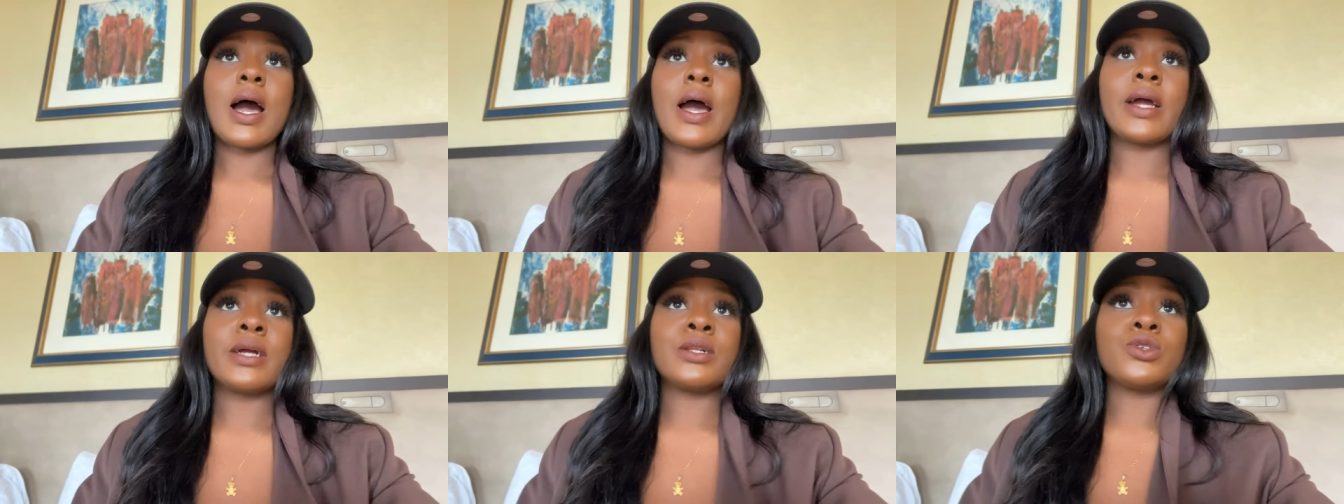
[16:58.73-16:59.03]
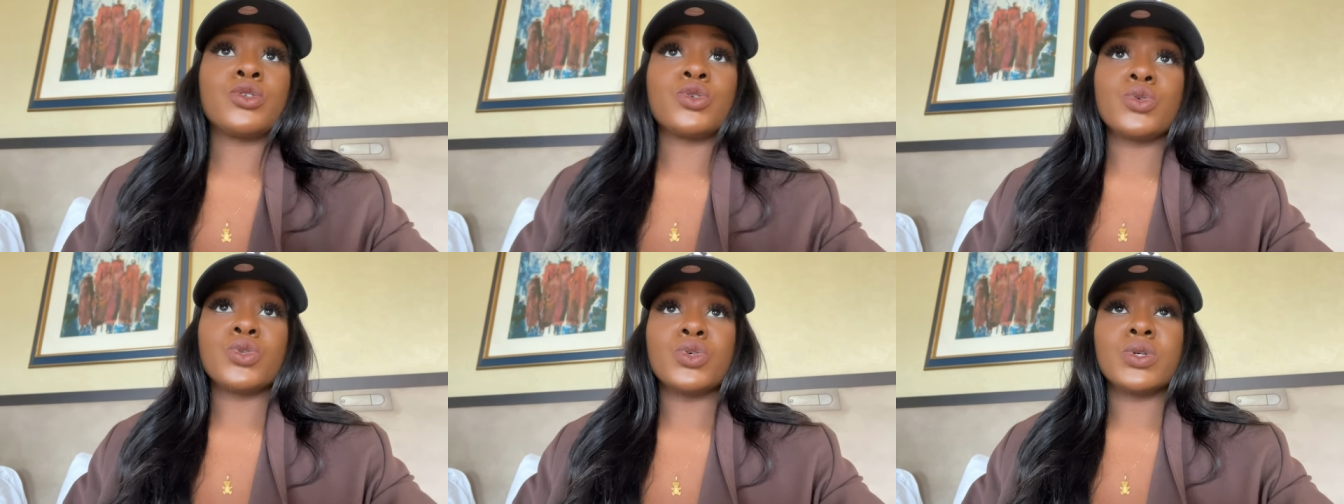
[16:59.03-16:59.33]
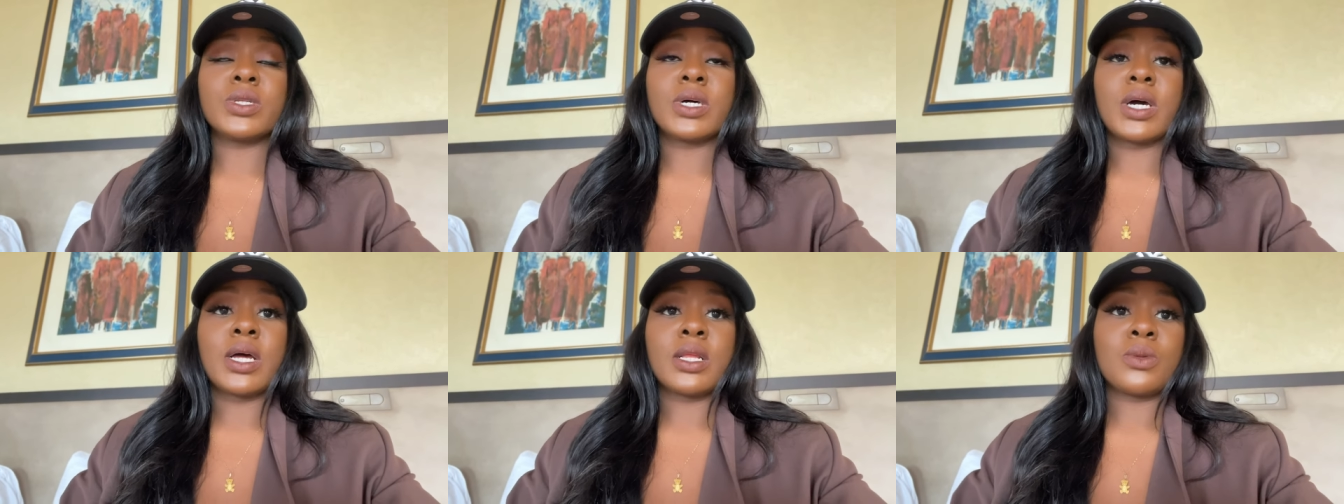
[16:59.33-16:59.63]
I do
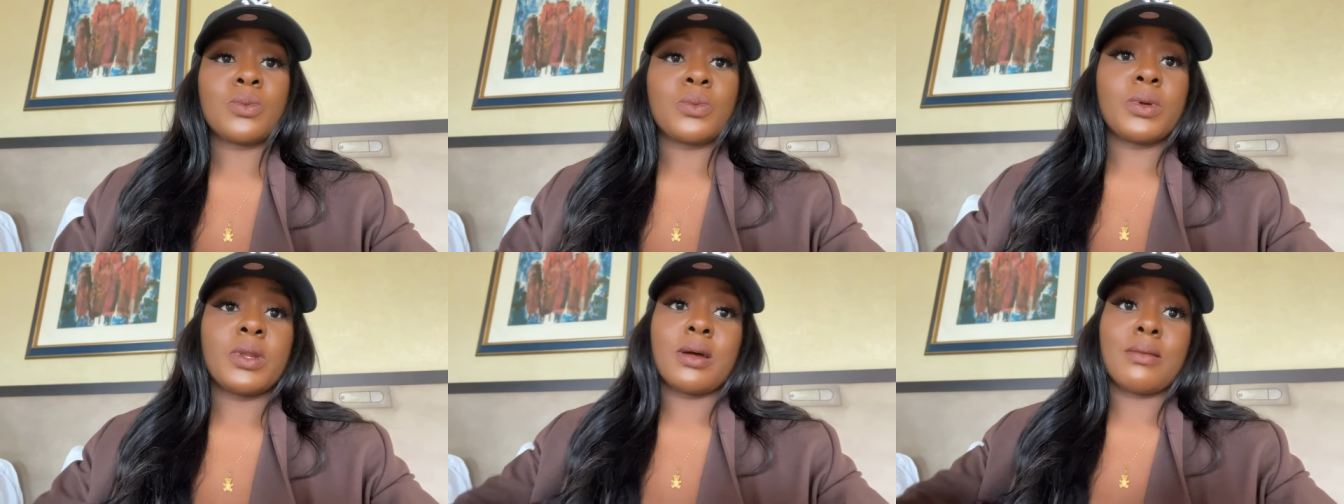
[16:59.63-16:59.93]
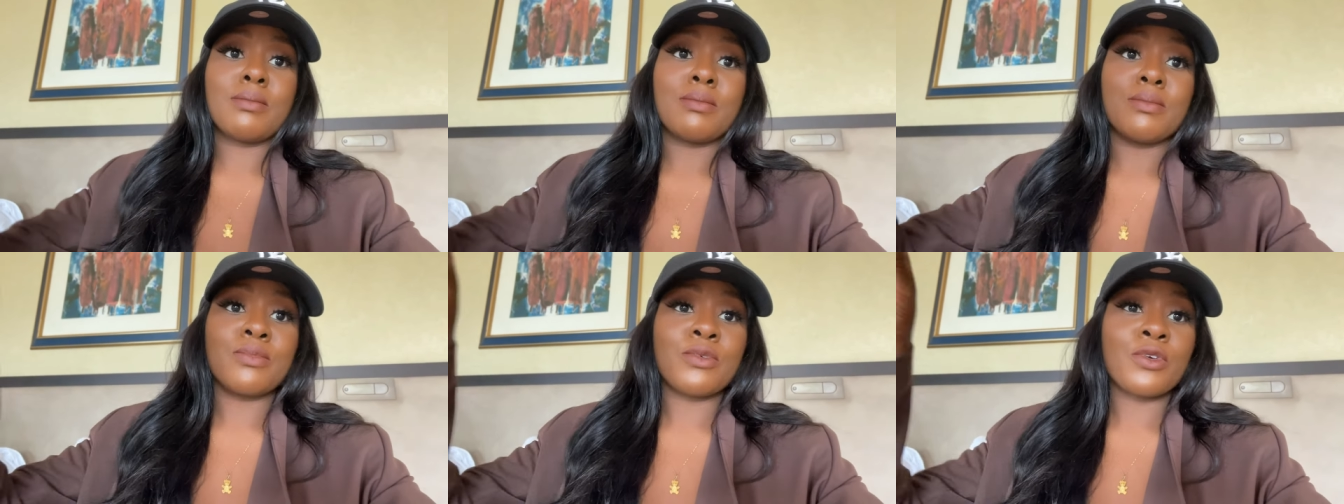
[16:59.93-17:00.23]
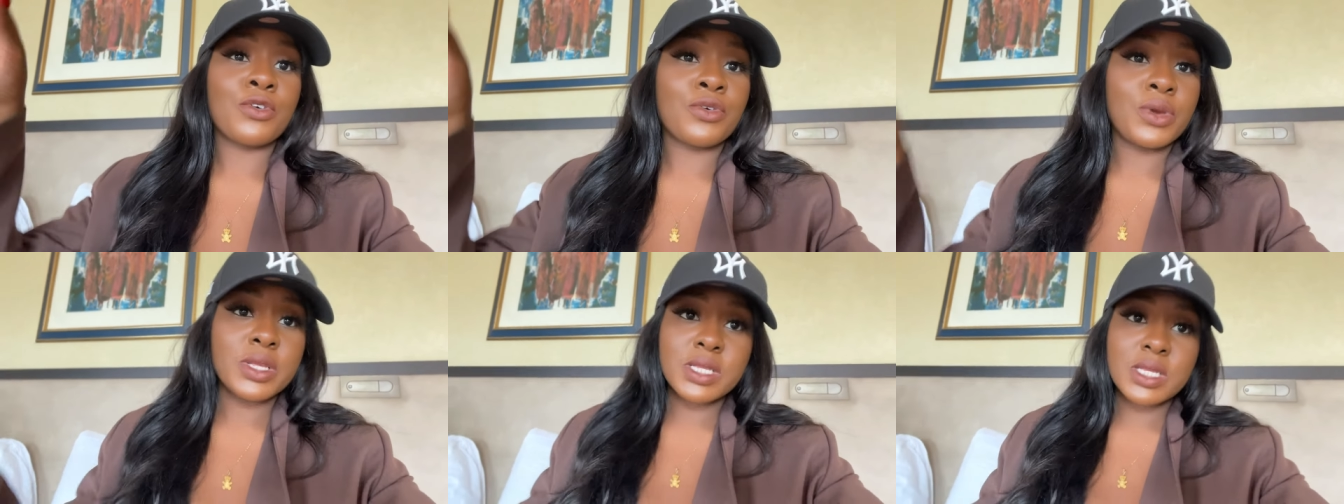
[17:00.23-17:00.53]
know that when I'm
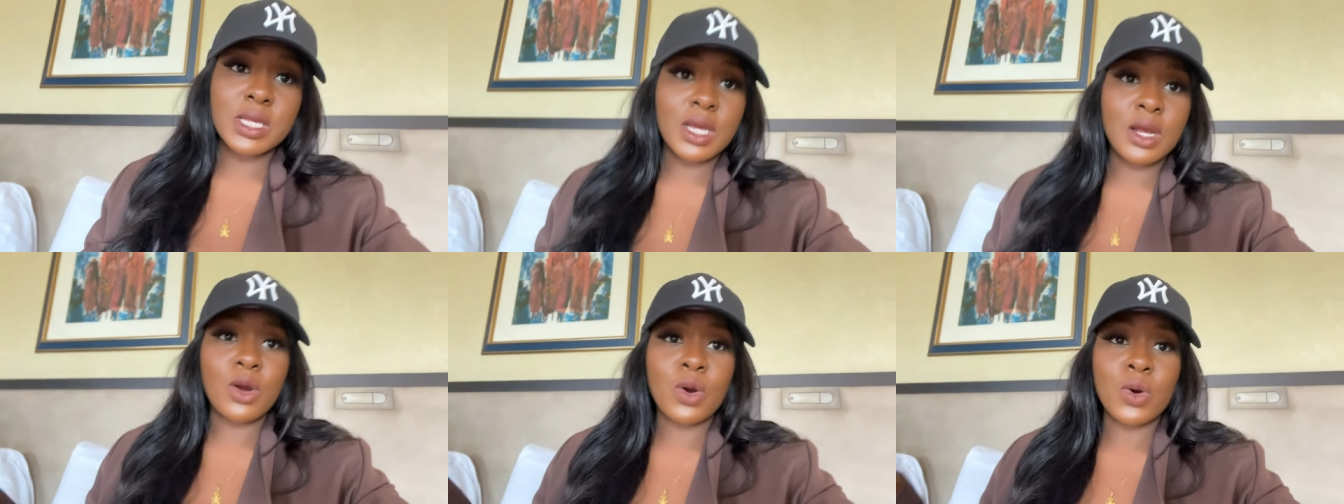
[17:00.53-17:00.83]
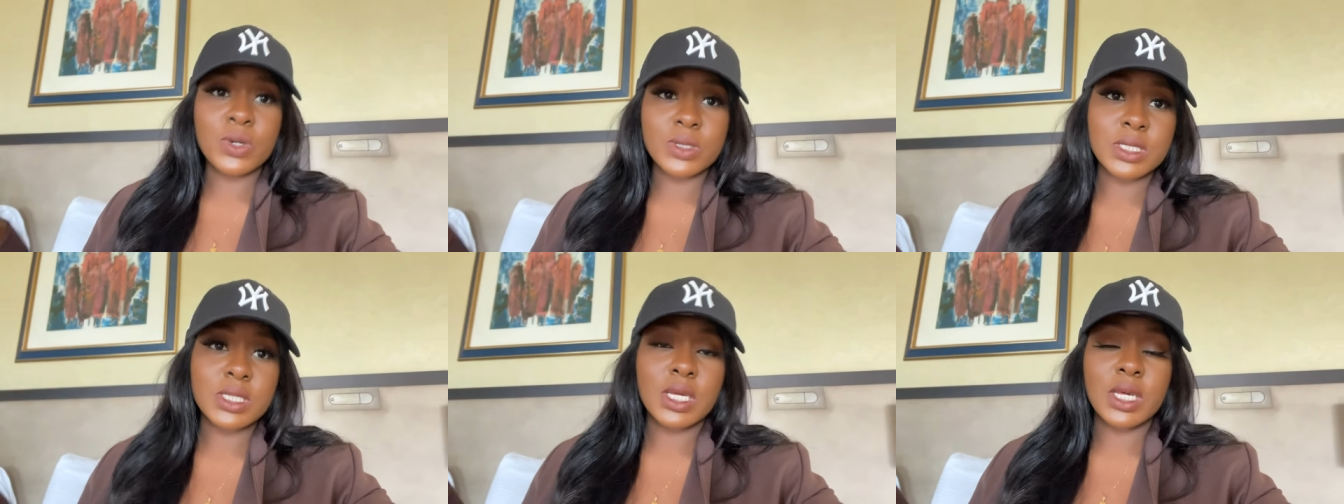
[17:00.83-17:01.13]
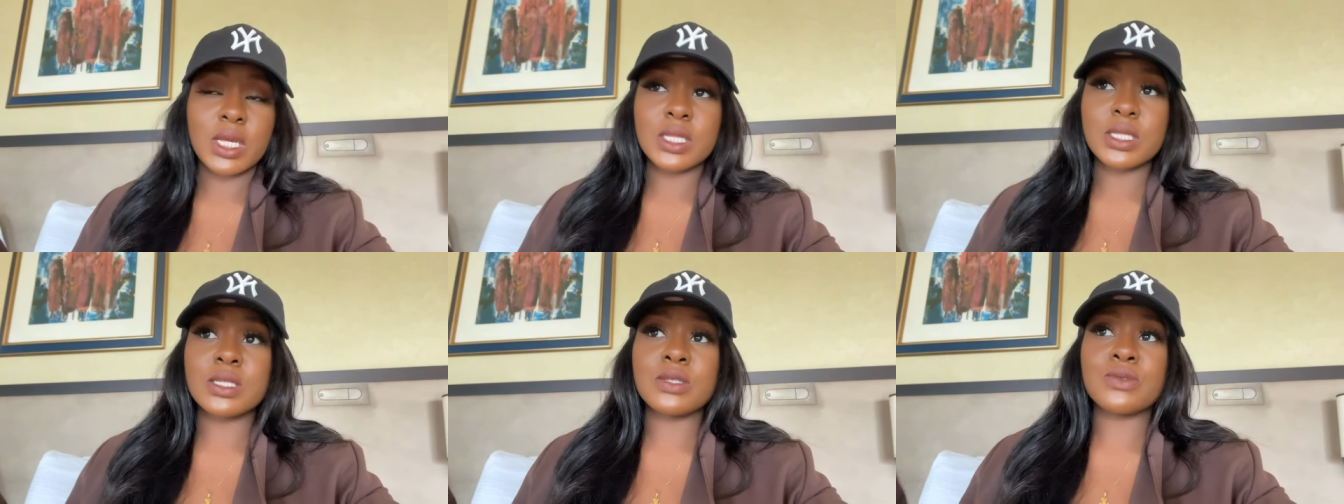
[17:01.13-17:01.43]
creating
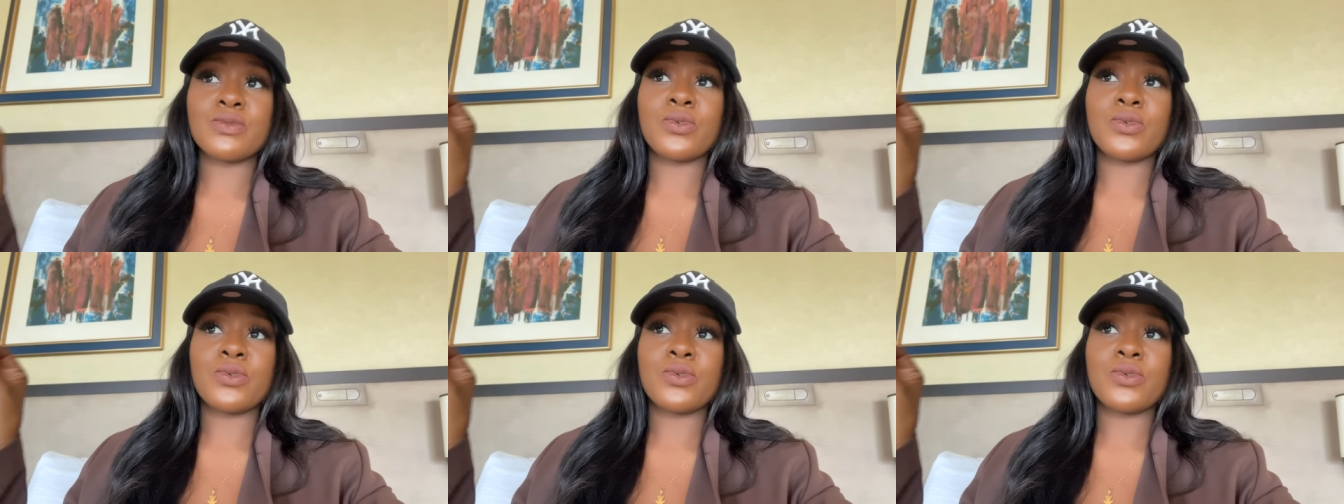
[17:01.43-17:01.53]
content